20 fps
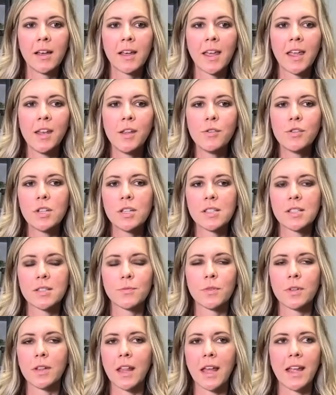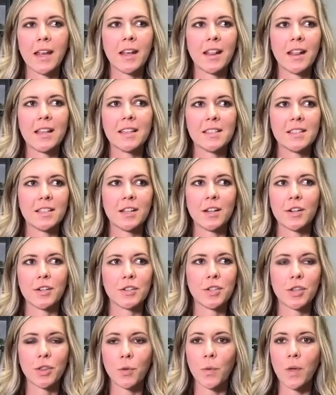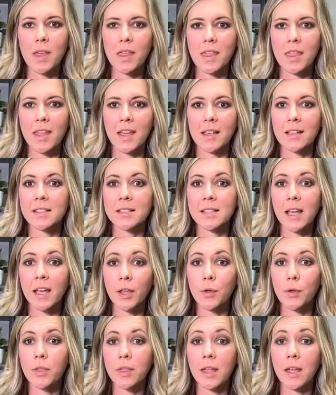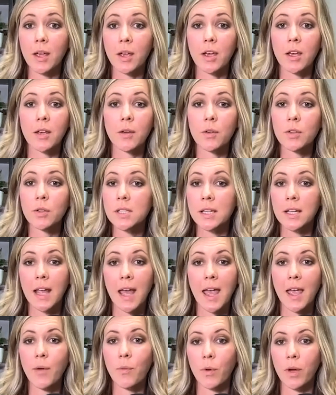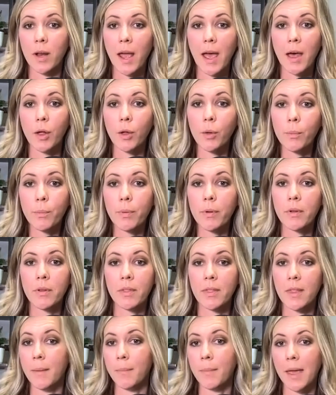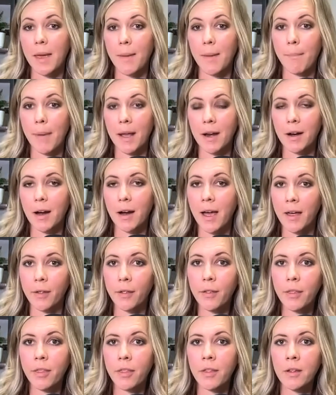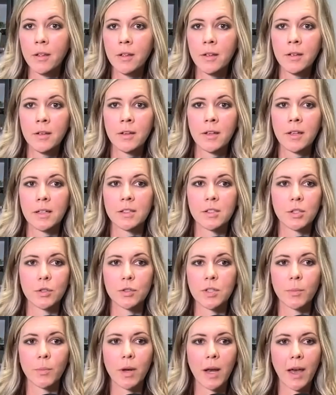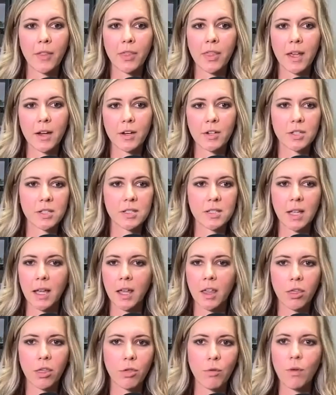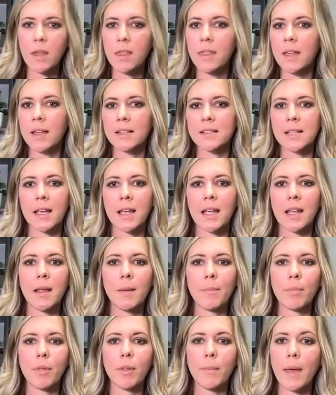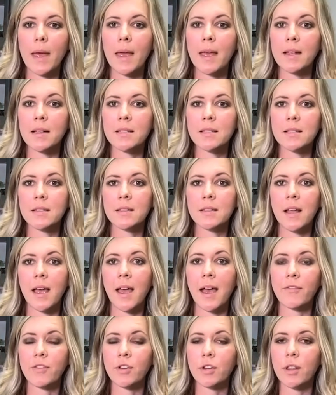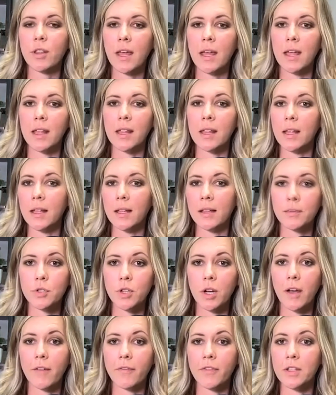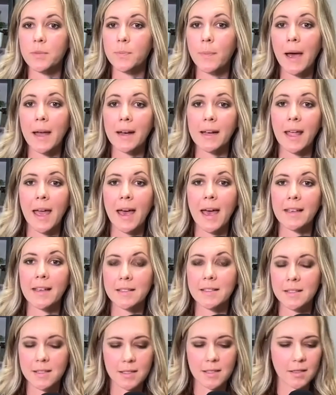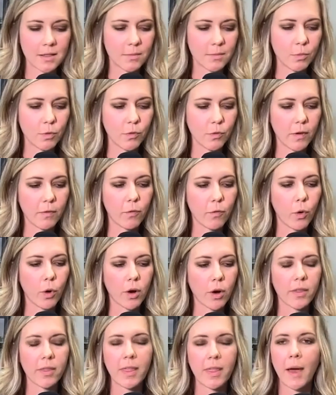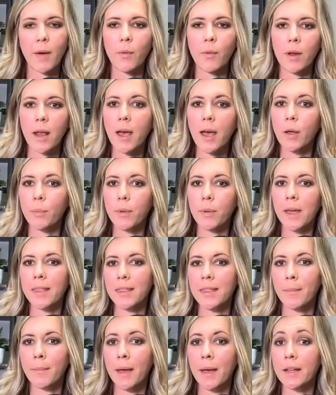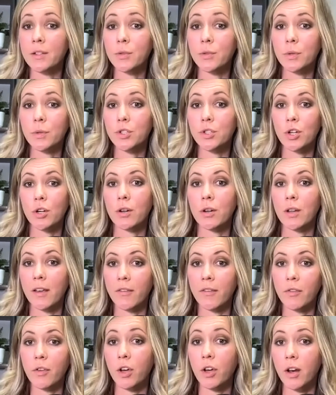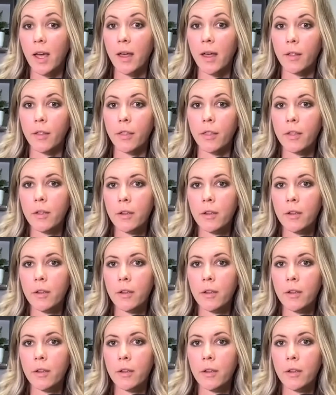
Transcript: Can you just relay to listeners 3 things that you think today would help them get better health? And so someone out there, just like 3 things they can implement after they shut off this podcast moving forward that would help get them onto a journey of good health.